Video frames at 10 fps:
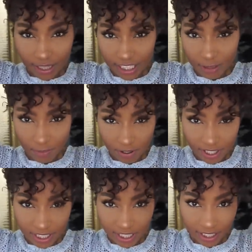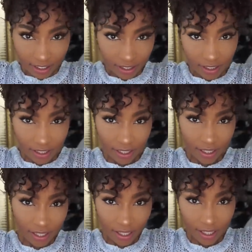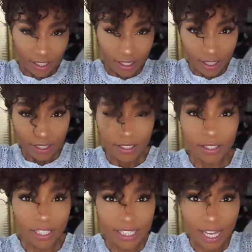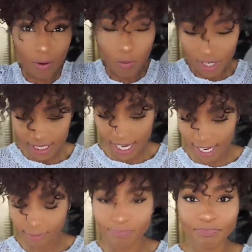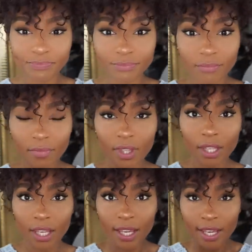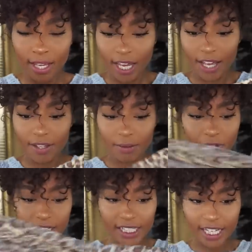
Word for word: this ponytail, just that one time. And then I'm gonna